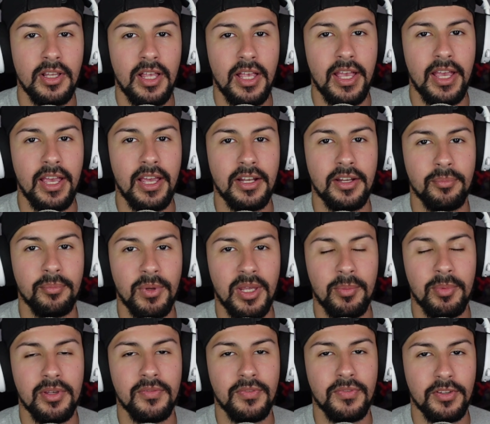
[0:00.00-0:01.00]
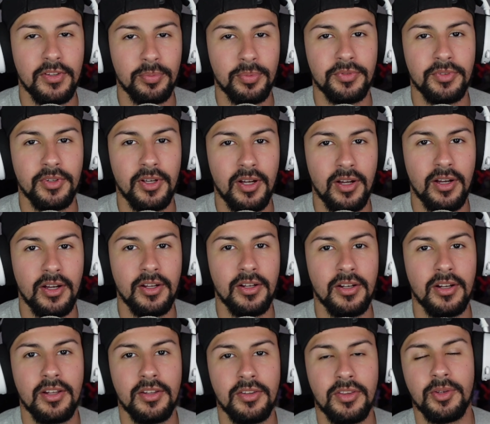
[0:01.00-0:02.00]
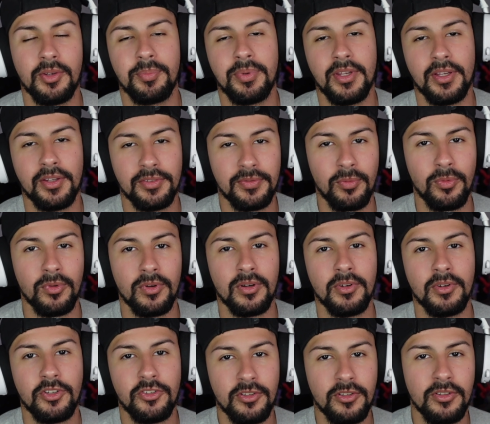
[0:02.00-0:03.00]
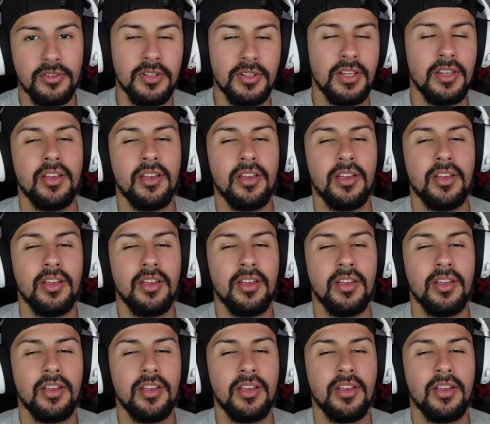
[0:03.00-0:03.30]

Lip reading: And maybe if this was on the PS4 original,